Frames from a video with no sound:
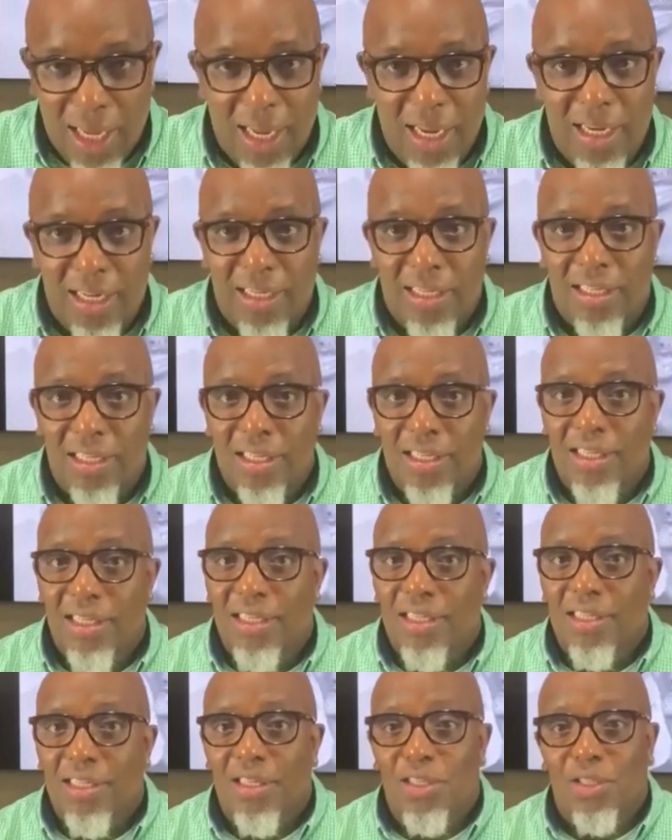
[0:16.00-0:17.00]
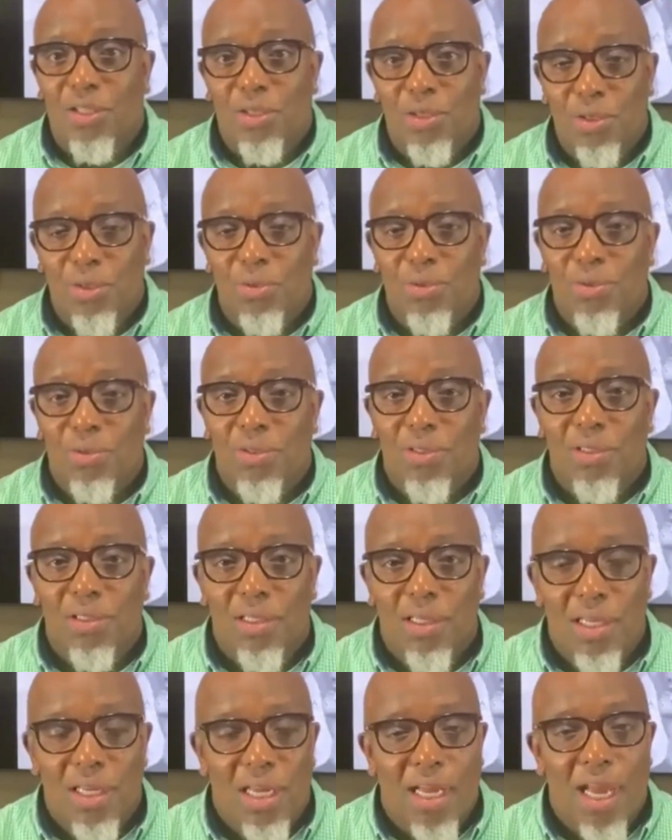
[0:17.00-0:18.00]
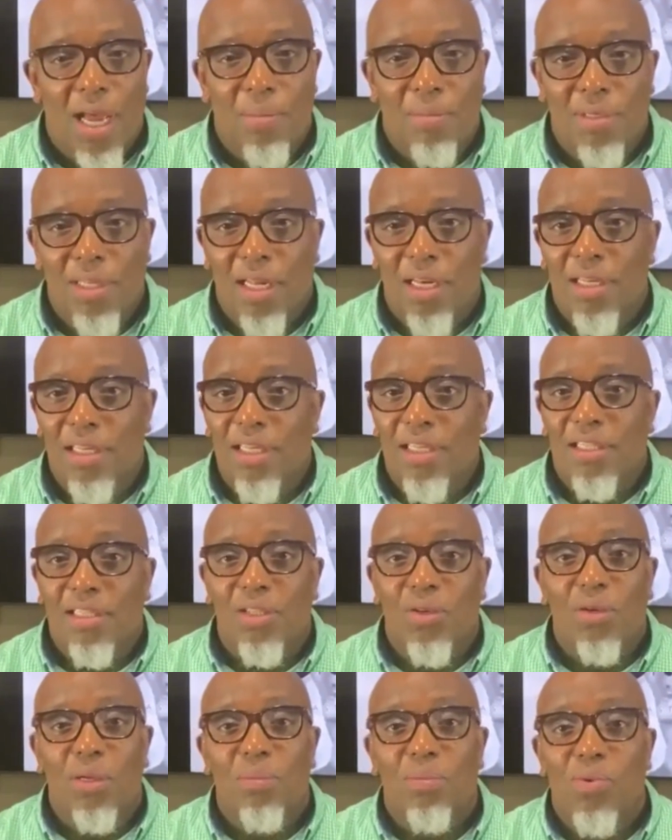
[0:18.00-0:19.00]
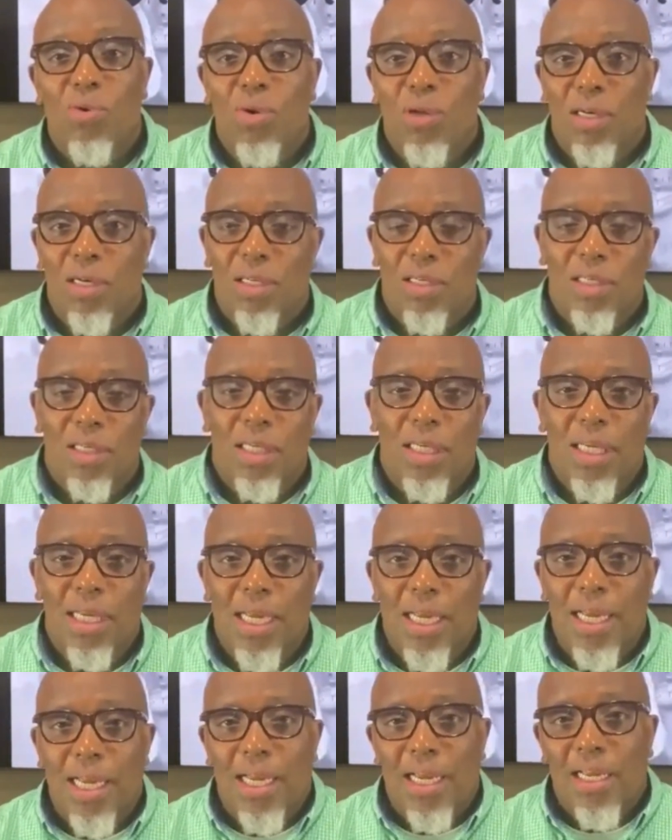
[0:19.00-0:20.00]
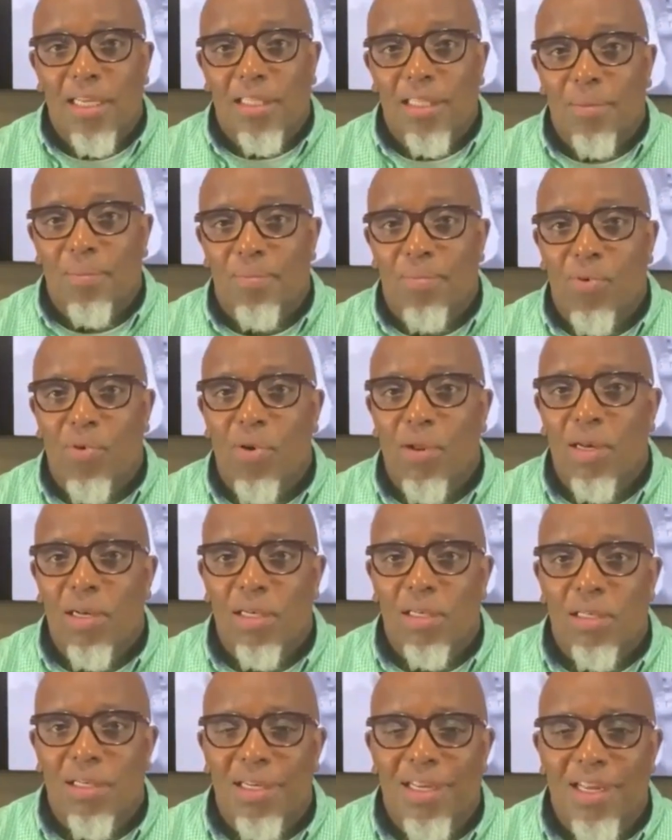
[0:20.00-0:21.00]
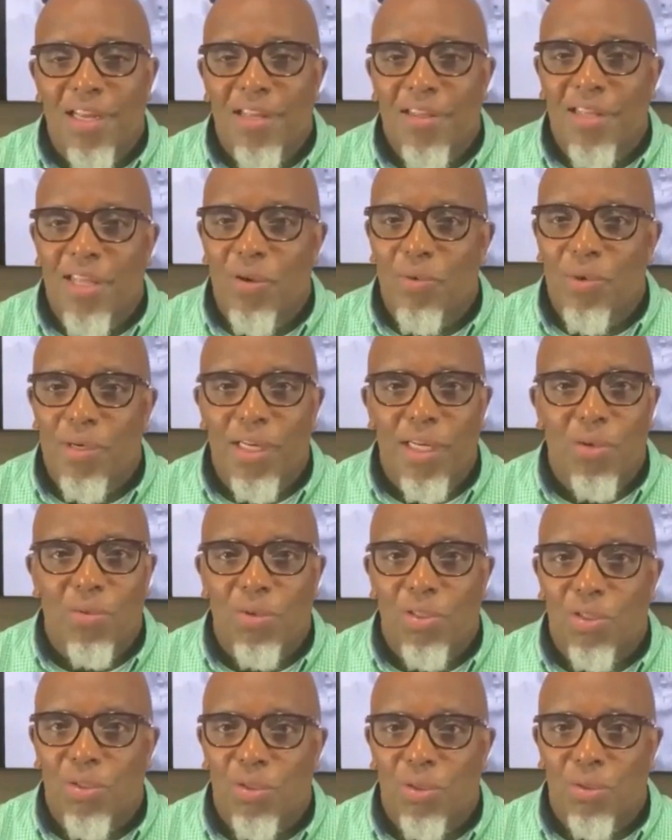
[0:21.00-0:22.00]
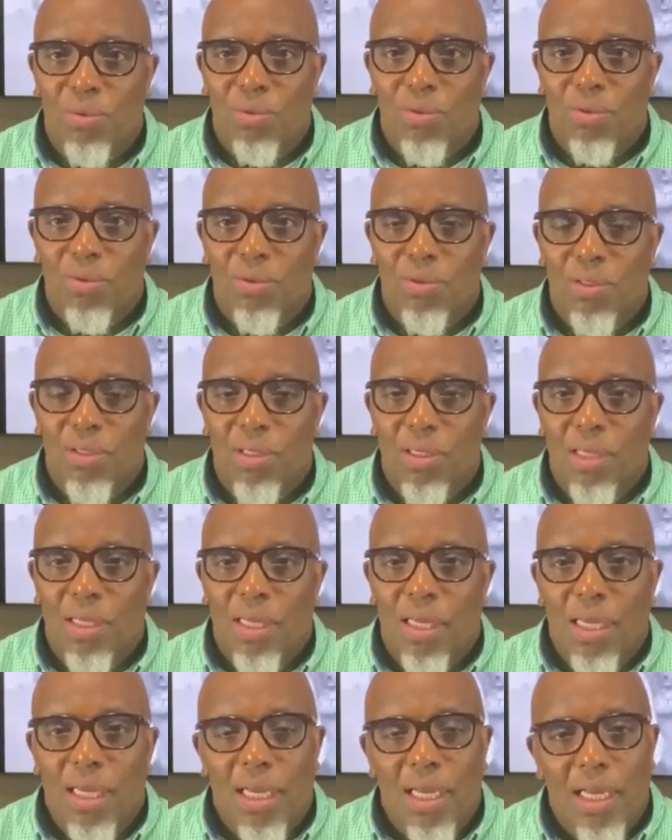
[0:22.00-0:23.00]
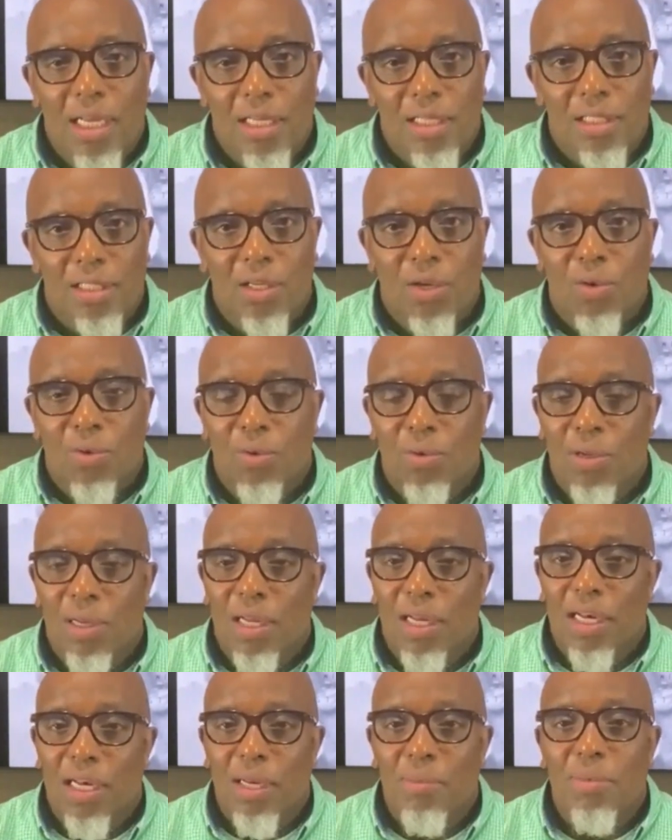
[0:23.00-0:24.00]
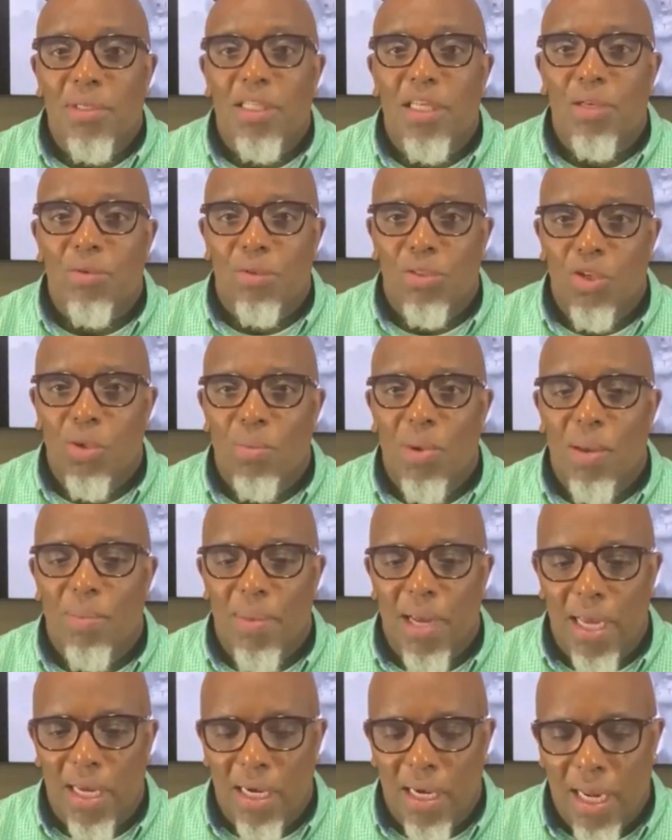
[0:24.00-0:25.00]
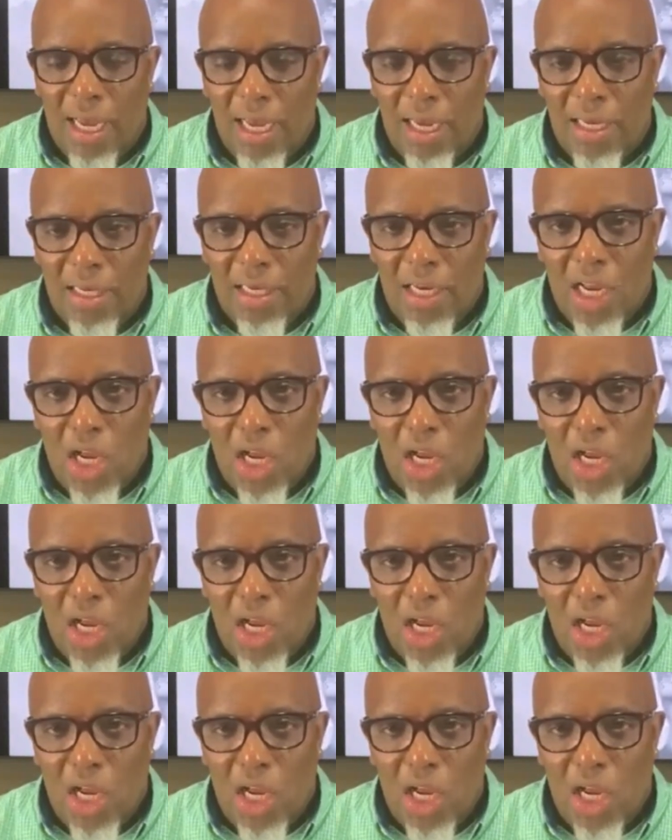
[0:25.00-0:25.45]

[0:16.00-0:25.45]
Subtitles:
Hey, the truth, I'm telling you, it's so important. It's important that we deal with truth. So, let me tell you what's on my mind tonight.